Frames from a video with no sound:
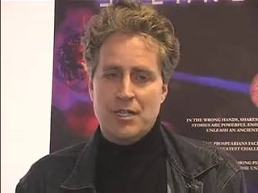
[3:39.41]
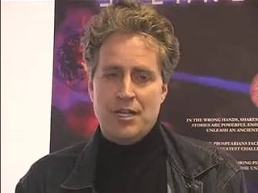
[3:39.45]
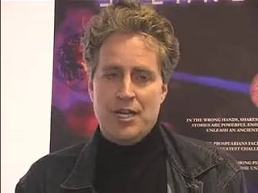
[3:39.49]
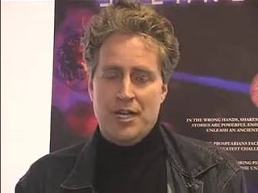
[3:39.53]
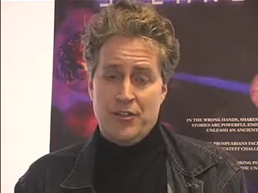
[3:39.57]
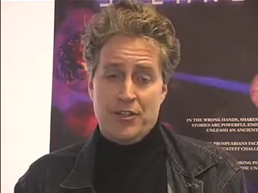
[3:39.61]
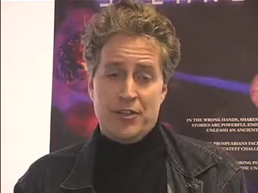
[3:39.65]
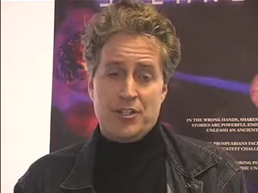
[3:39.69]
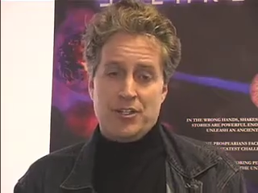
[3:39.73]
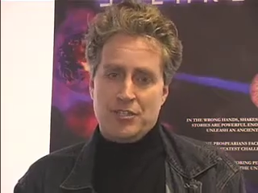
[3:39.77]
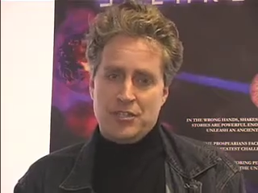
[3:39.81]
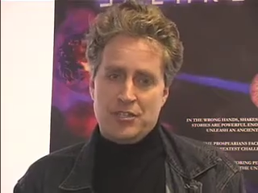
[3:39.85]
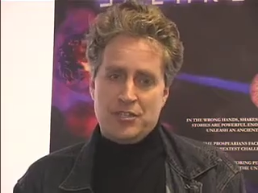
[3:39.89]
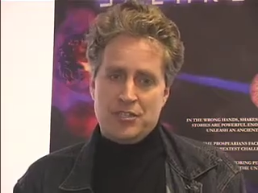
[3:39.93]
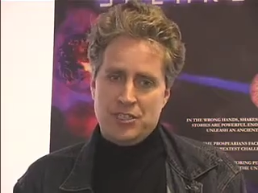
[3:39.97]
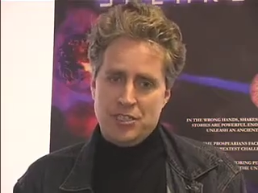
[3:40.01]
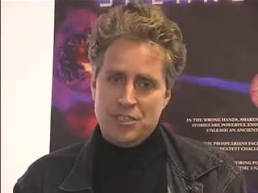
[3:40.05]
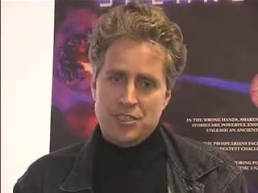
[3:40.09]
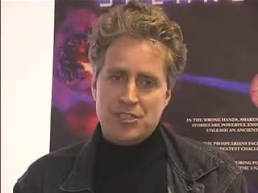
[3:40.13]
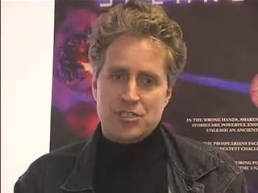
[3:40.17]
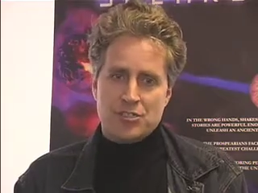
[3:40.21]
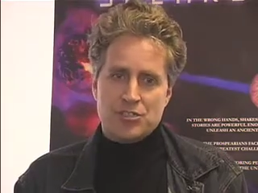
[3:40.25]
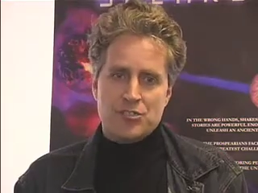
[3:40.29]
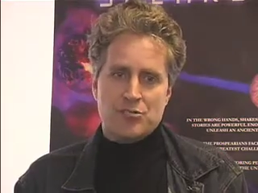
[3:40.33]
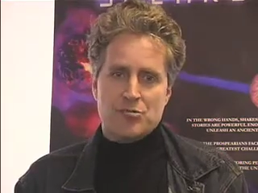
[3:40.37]
And the
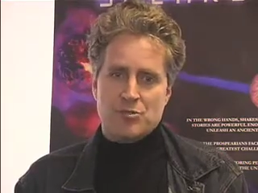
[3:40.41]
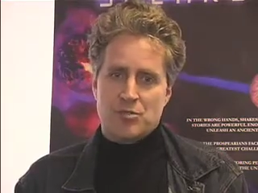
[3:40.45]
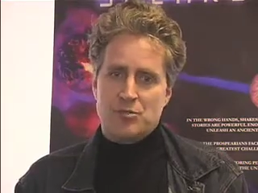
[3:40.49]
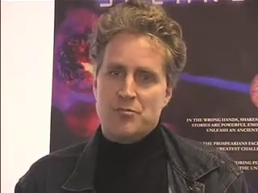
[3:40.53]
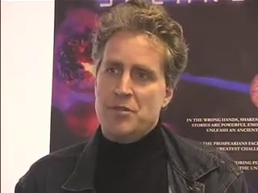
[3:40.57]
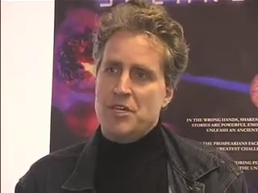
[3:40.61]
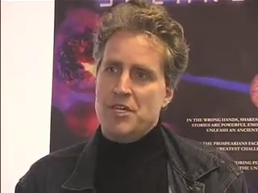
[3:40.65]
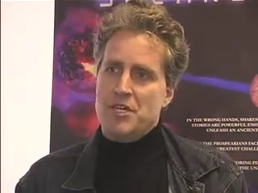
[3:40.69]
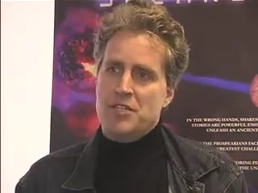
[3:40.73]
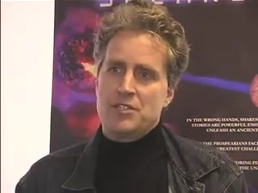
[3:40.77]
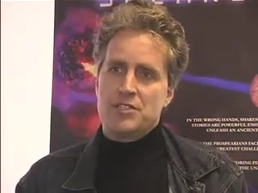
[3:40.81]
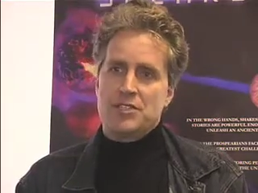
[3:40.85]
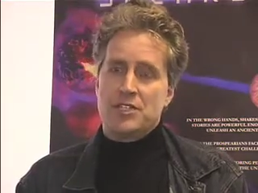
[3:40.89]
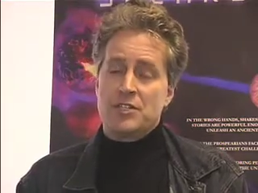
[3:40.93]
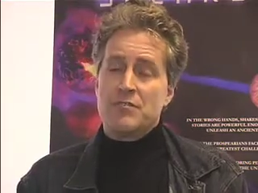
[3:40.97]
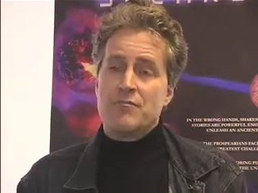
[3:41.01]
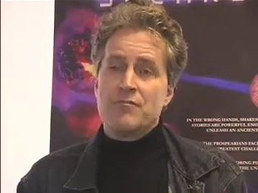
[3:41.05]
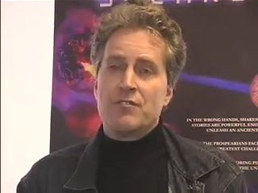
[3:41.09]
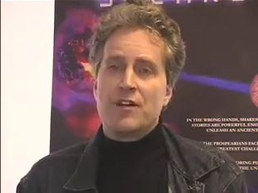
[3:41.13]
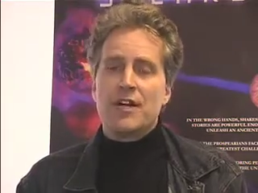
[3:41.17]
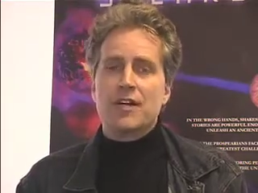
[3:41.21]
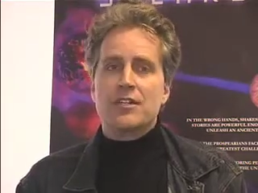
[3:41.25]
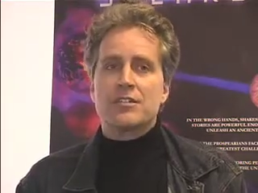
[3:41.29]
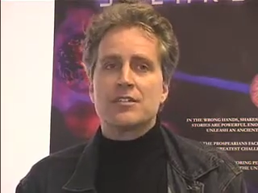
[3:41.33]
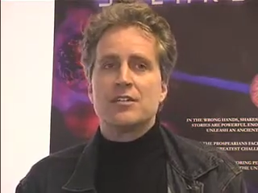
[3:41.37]
teachers were amazed. And in
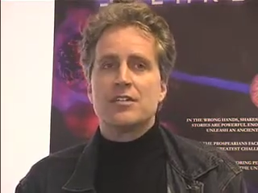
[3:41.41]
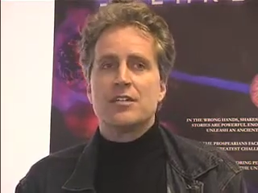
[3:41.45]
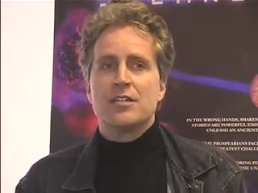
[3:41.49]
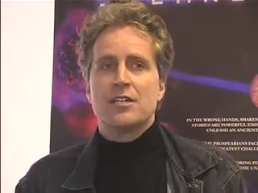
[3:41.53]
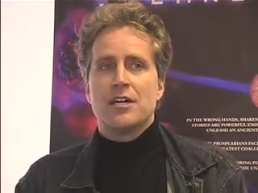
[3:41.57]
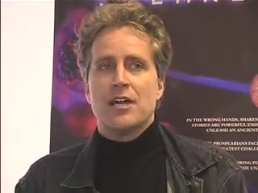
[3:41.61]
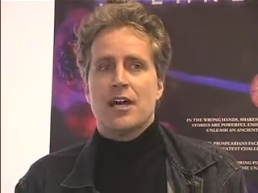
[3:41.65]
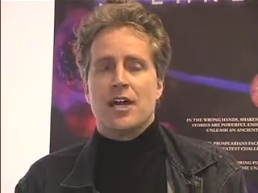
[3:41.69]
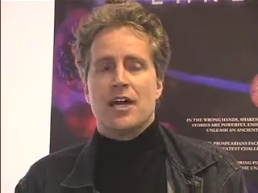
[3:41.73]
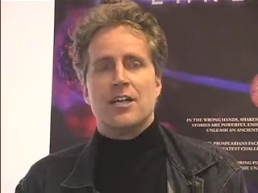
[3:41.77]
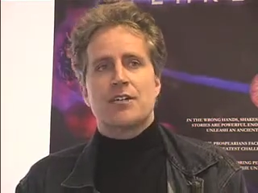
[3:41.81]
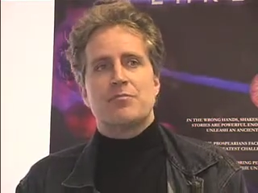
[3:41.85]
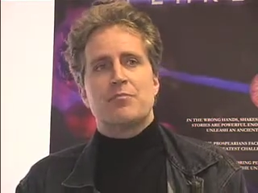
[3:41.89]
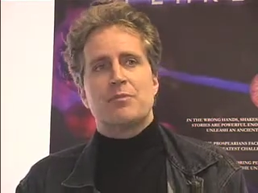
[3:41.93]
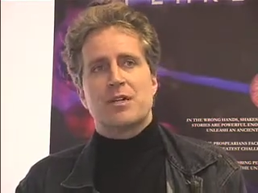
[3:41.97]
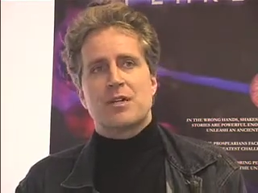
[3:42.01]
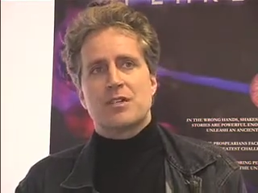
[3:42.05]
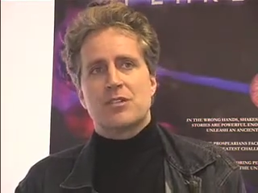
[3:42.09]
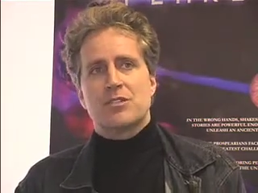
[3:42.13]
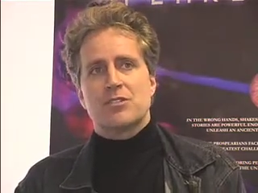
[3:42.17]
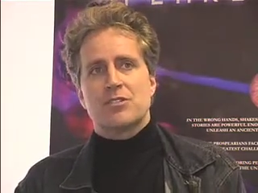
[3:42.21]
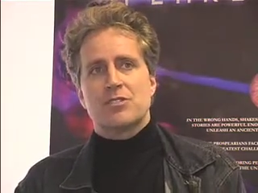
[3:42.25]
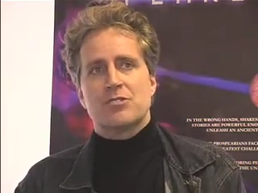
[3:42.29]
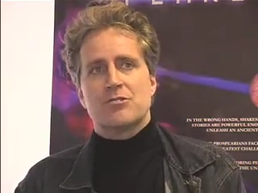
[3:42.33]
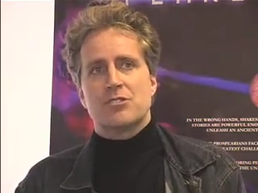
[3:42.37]
fact, I had
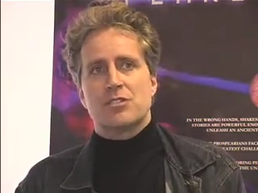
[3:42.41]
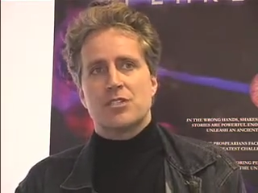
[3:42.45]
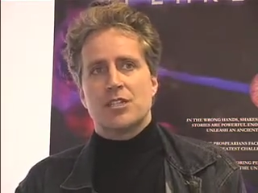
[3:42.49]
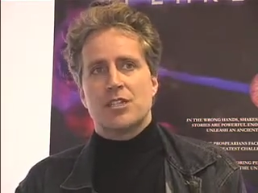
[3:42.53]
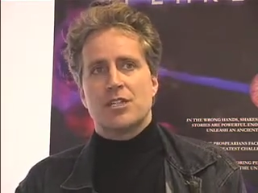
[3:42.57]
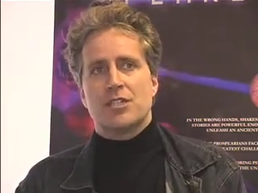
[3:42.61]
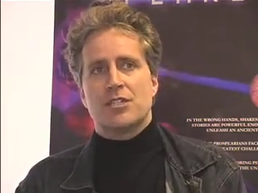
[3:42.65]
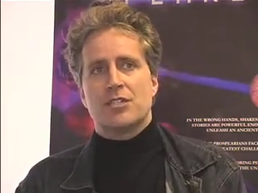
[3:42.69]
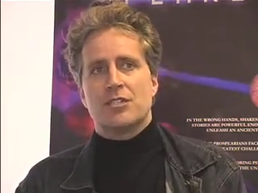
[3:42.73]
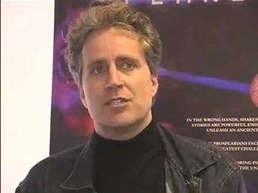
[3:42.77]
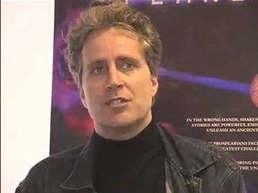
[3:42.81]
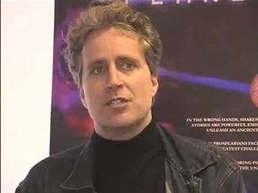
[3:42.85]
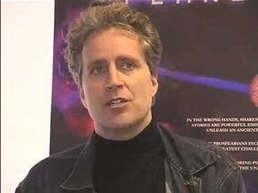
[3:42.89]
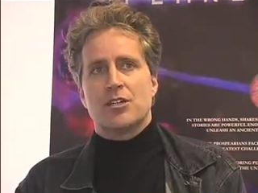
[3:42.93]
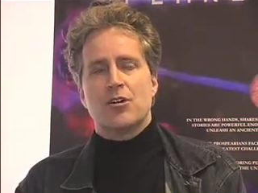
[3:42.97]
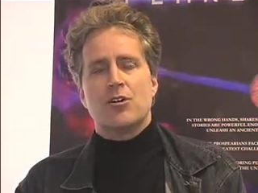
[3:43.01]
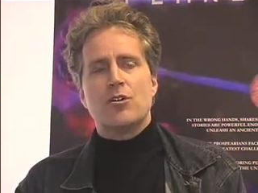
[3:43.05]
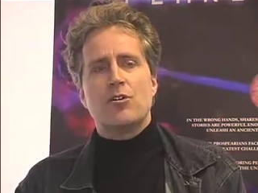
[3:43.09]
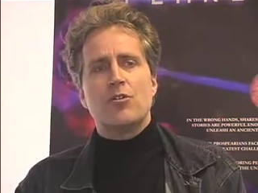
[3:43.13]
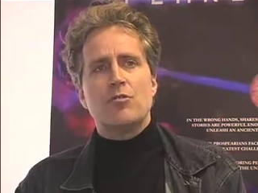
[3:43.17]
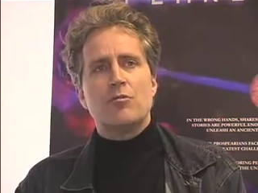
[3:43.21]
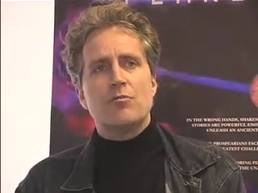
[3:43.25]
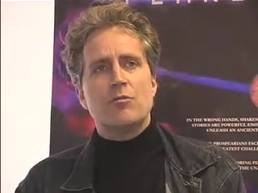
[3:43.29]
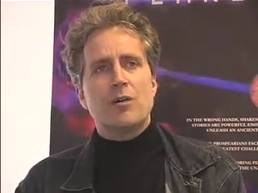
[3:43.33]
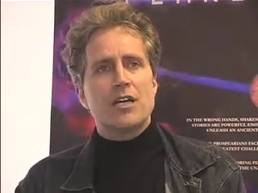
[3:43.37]
parents who said,
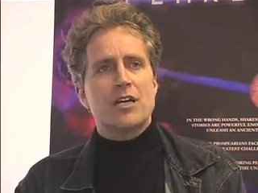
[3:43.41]
"Oh,